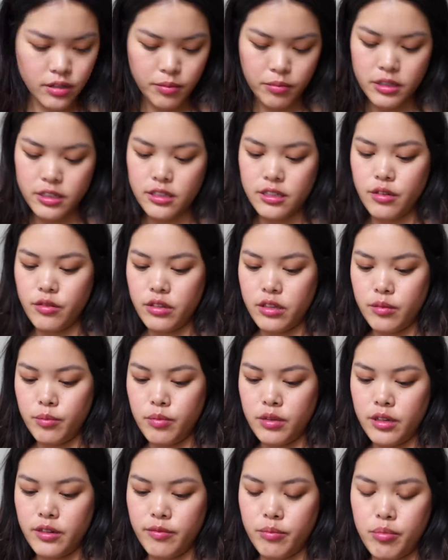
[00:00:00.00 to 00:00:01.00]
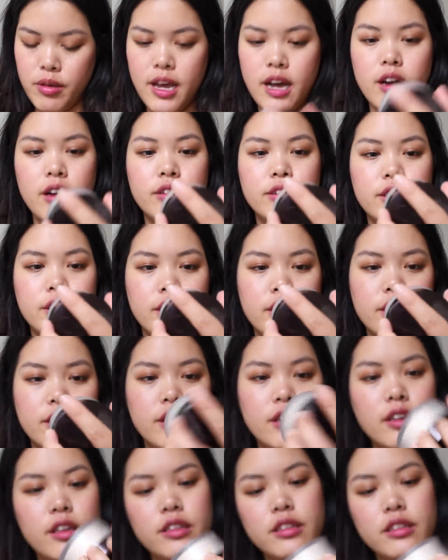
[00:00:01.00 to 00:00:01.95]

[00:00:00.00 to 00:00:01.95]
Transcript: I'm gonna start with a bit of powder.